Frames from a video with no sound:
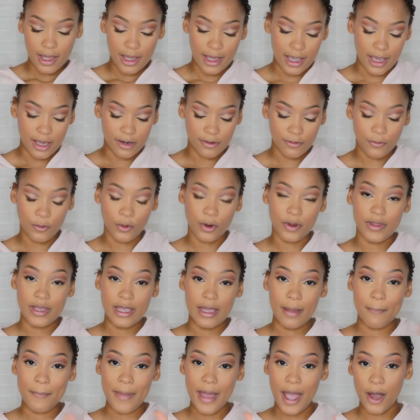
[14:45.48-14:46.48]
And for
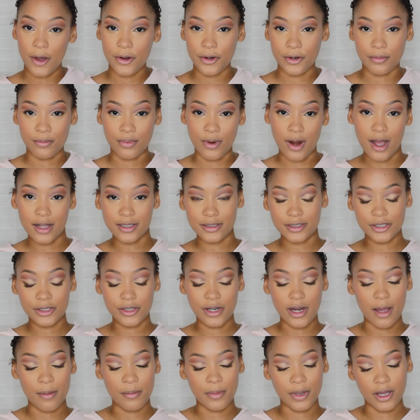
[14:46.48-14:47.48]
the powder
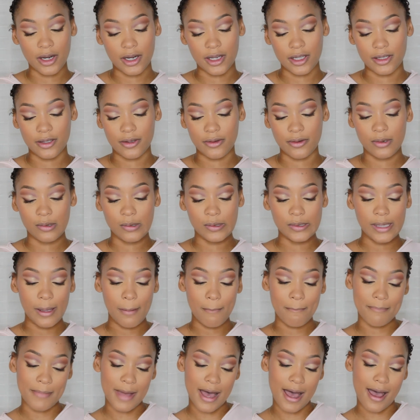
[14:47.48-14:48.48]
bronzer, I'm gonna use
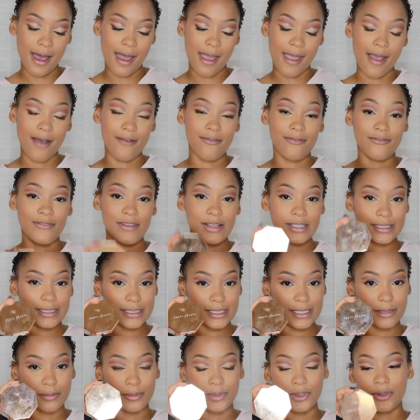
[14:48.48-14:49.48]
my
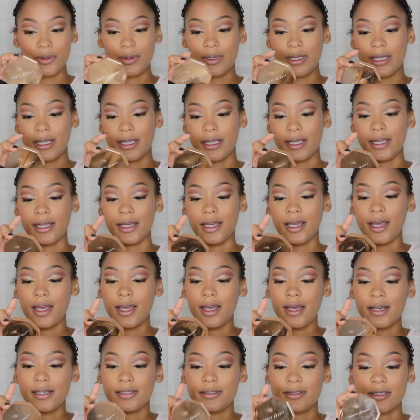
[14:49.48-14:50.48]
Fenty Beauty
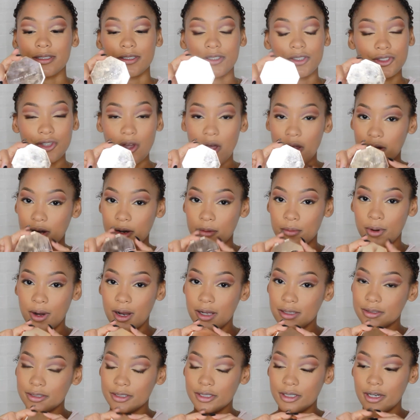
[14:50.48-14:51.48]
Stalker
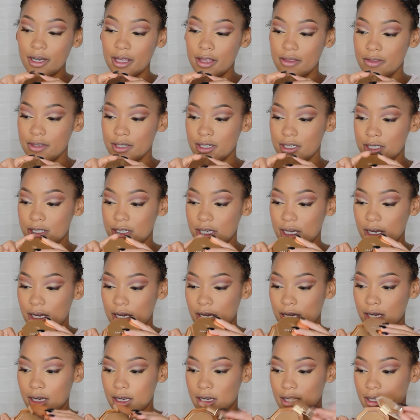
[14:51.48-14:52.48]
bronzer in the
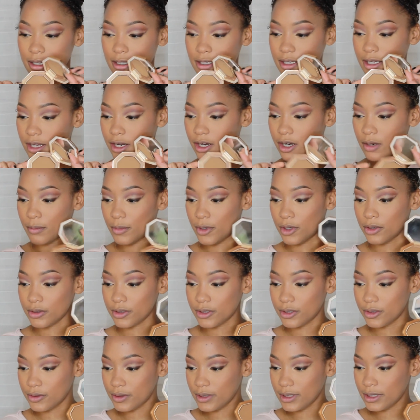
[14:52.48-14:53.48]
shade Caramel
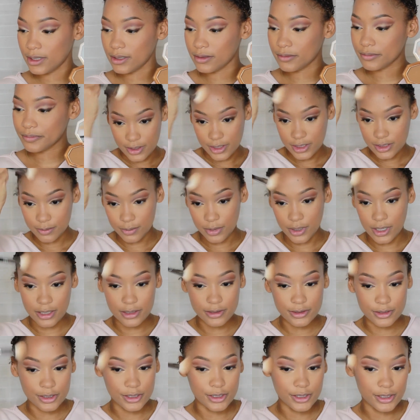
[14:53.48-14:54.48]
Cutie. This
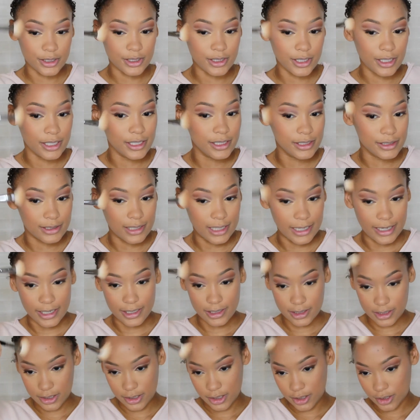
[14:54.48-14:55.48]
bronzer is
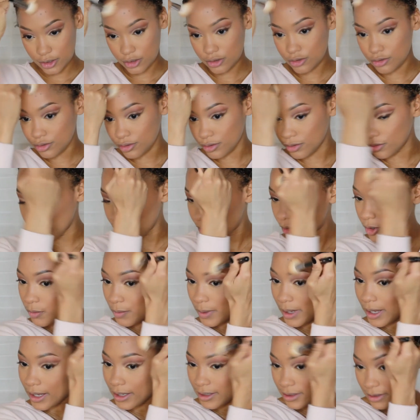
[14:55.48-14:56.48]
like a true
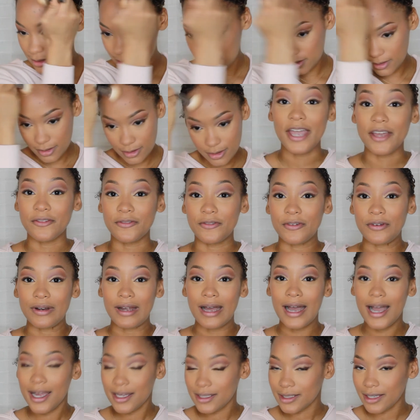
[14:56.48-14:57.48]
throwback. And for
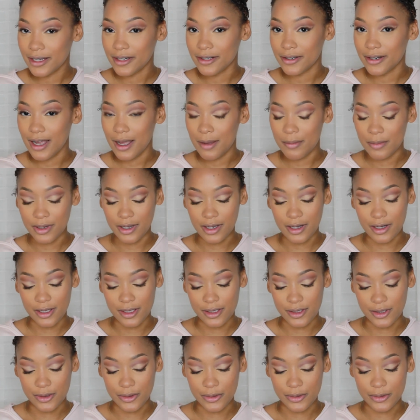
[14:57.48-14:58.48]
highlighter, I'm gonna
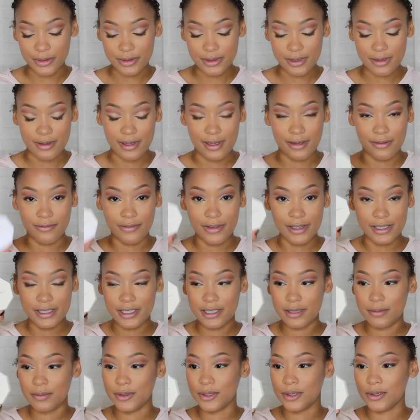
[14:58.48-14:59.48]
use the
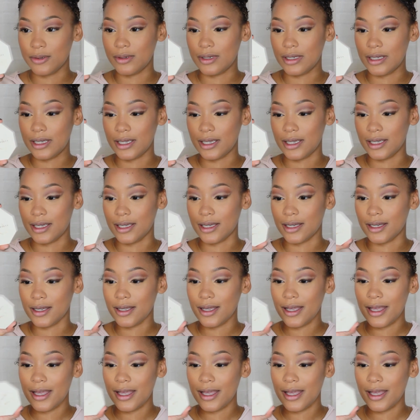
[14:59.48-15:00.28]
Fenty Beauty